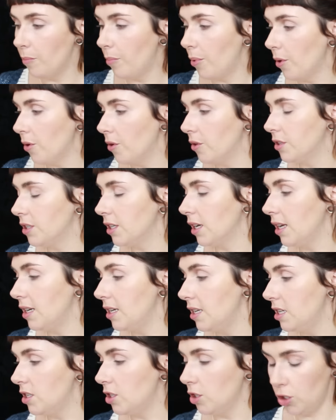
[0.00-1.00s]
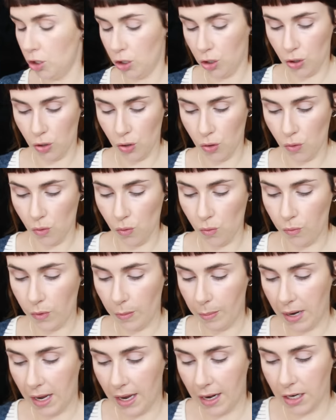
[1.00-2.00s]
but I needed to
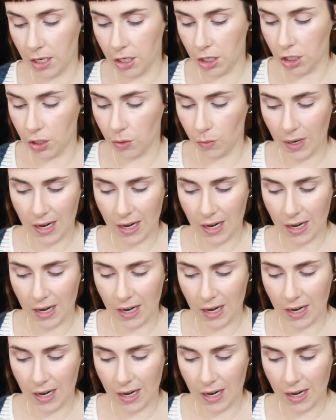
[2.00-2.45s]
replenish.